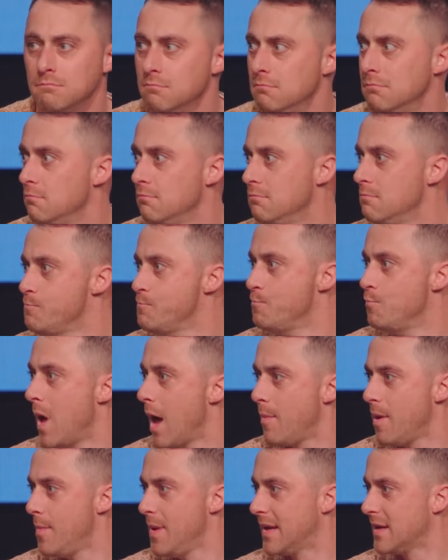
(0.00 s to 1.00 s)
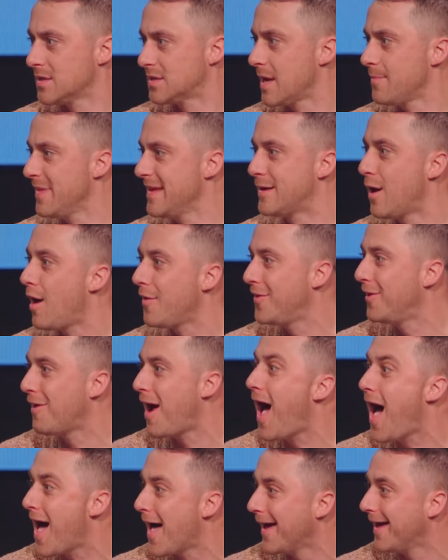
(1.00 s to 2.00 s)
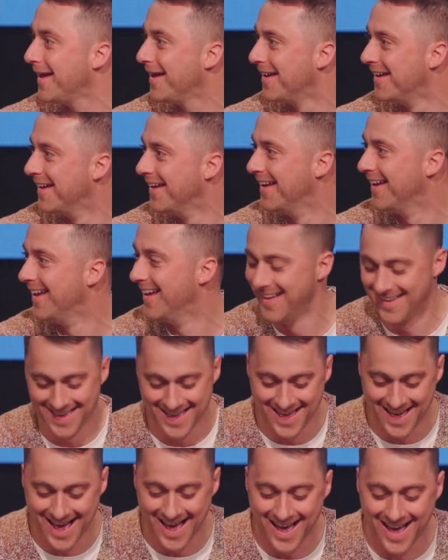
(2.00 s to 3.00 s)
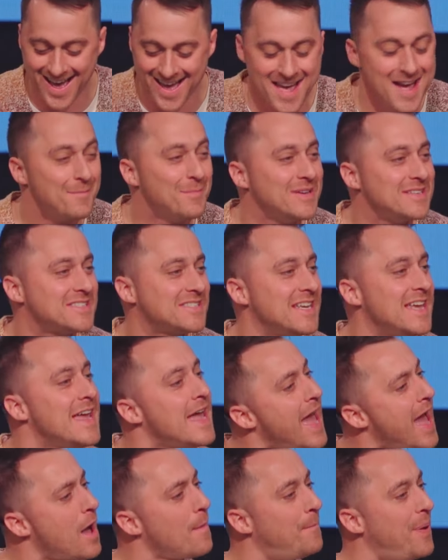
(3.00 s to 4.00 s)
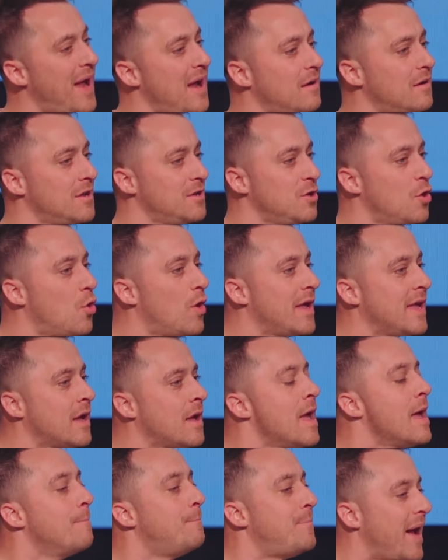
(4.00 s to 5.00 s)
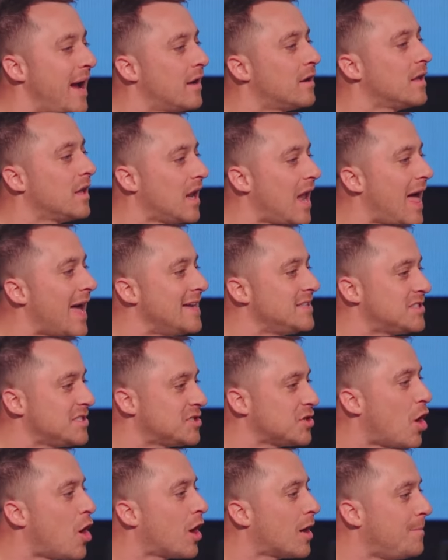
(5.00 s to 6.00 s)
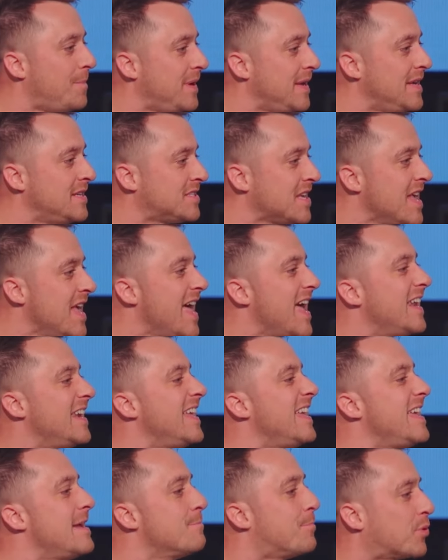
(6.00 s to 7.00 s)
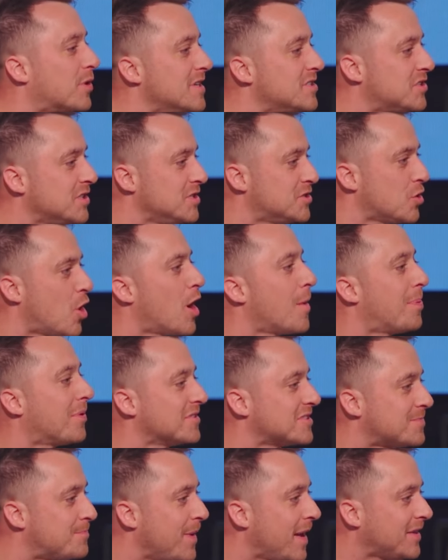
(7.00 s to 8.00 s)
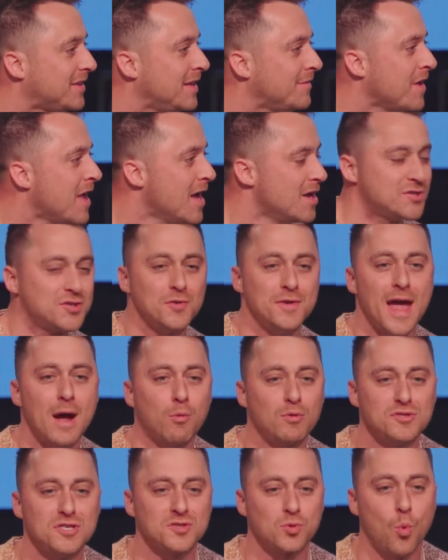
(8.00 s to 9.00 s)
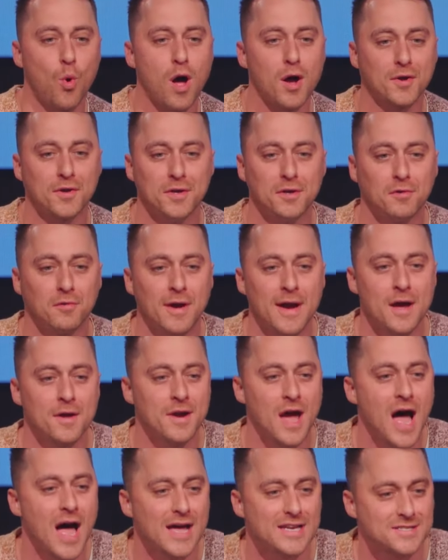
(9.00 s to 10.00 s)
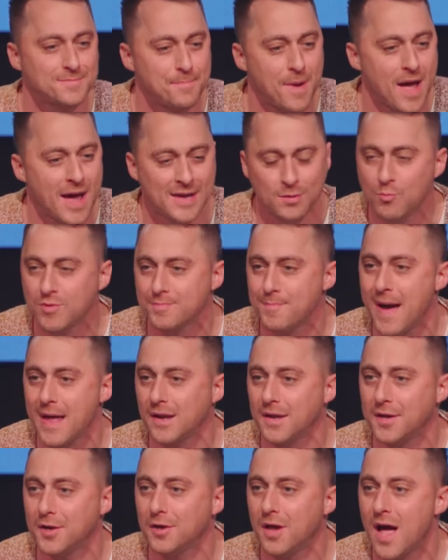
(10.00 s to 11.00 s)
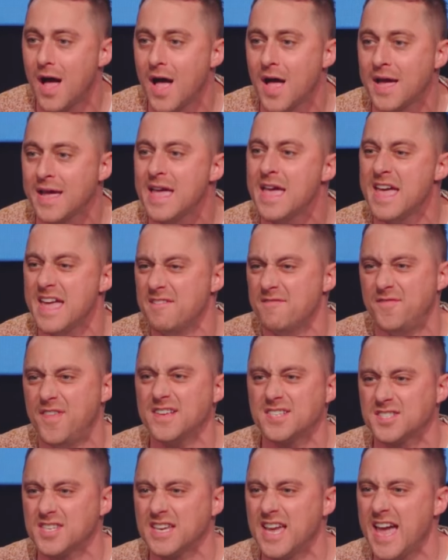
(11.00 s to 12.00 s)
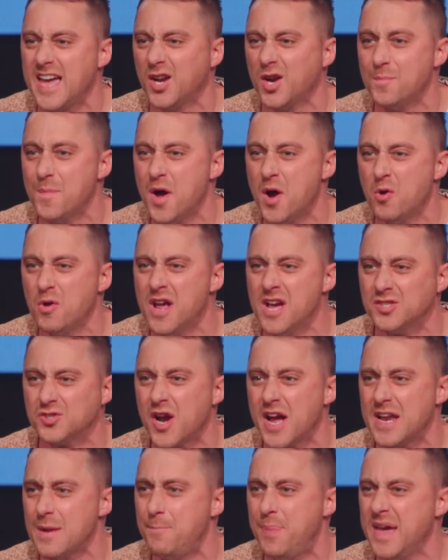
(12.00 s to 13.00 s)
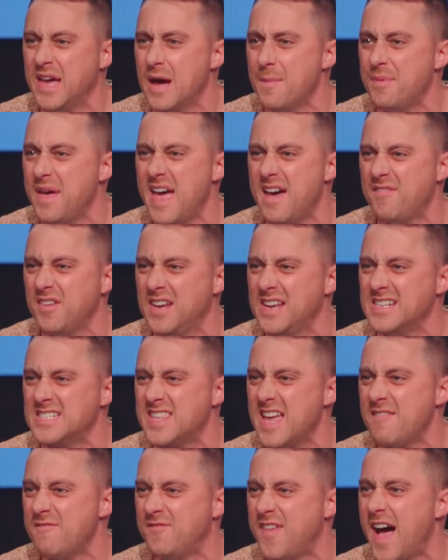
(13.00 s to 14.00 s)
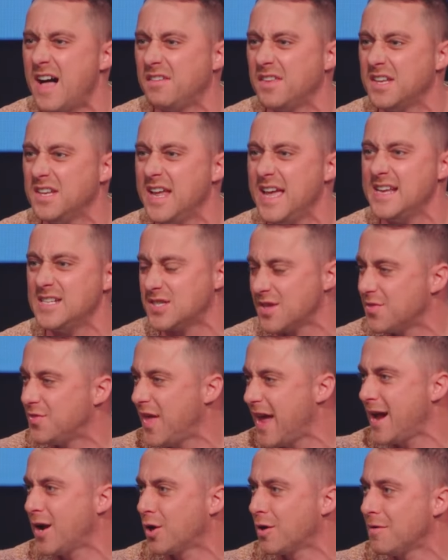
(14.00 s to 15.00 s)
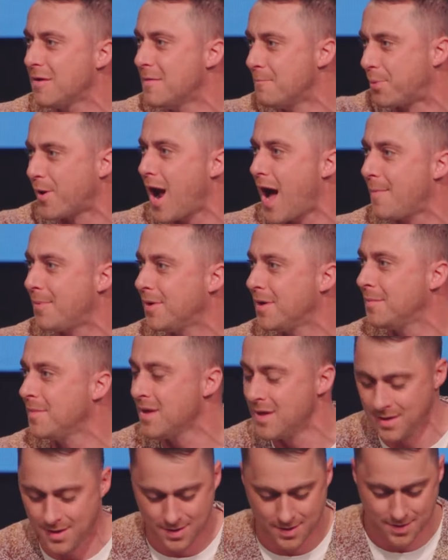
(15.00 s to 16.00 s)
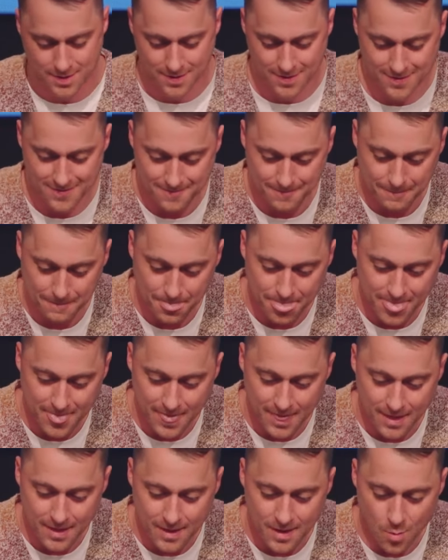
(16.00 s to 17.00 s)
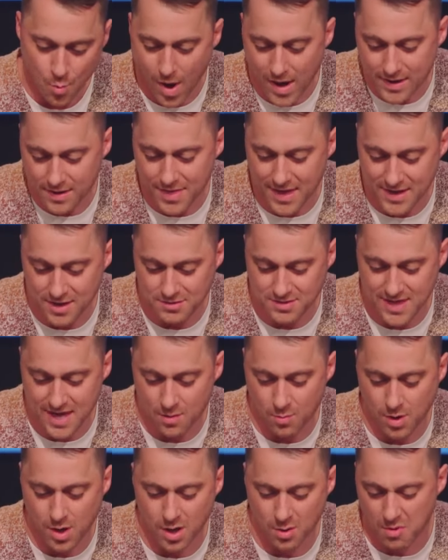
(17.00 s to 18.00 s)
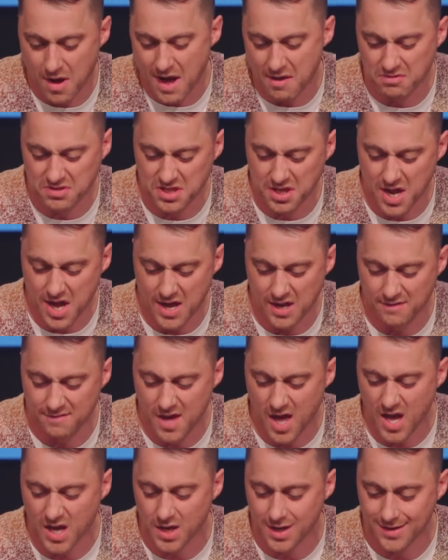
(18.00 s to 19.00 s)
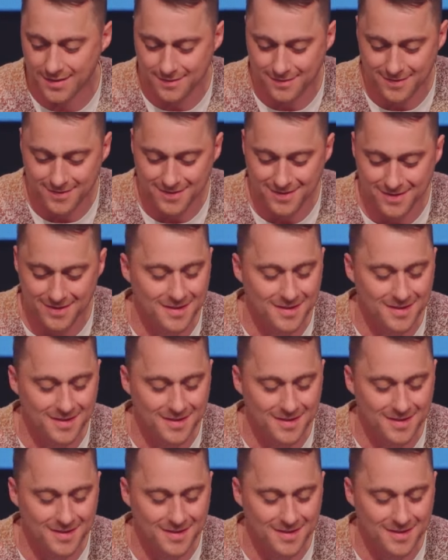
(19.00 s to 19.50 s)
Maybe because something caught their eye. But see how paranoia paralyzes our peace and imprisons our perspective? So now we're just walking around, I spying with my little eye, investigator mode, trying to pick up evidence that validates their problem. Why did they use that word? Why wasn't I invited?